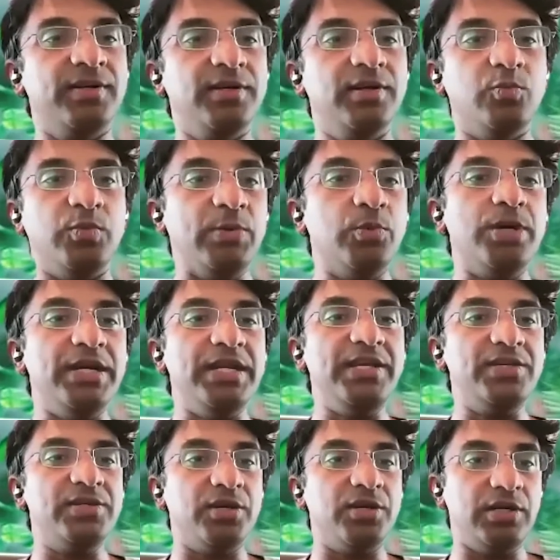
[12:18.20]
We would need
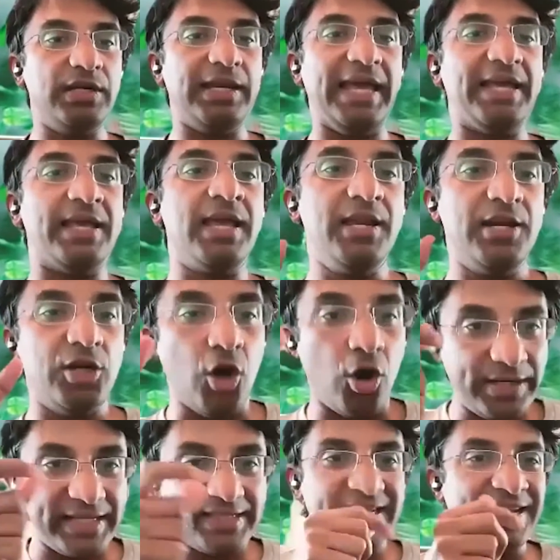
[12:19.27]
to like not
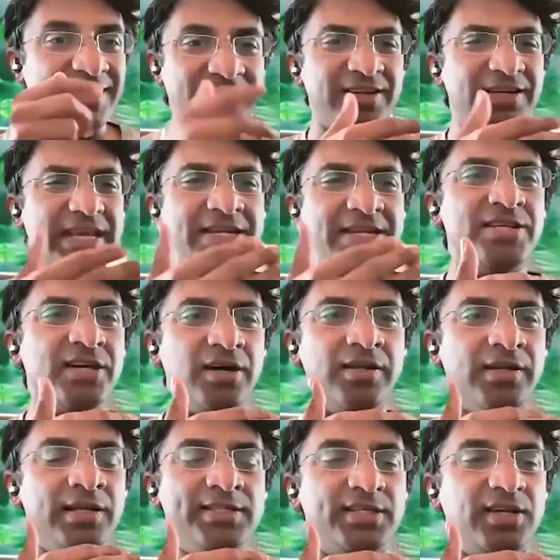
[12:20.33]
its in the
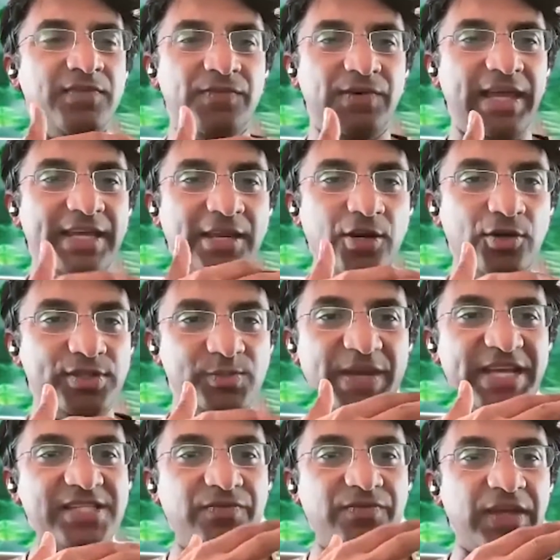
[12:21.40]
internals of like,
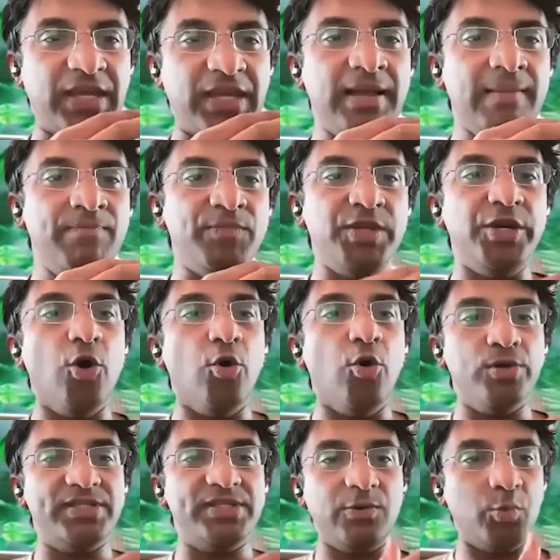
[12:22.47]
specific
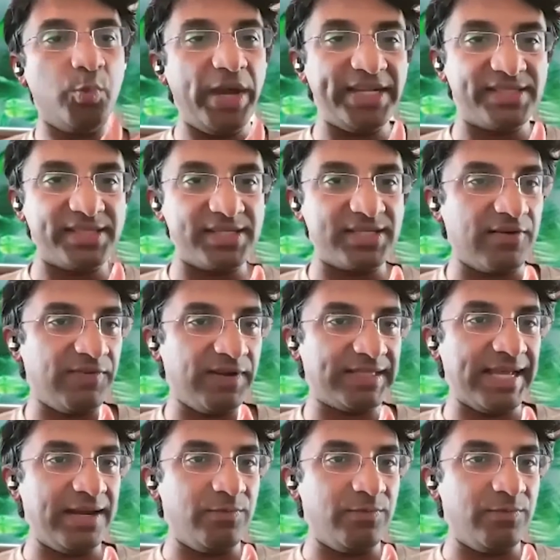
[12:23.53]
nodes and weights and stuff like that.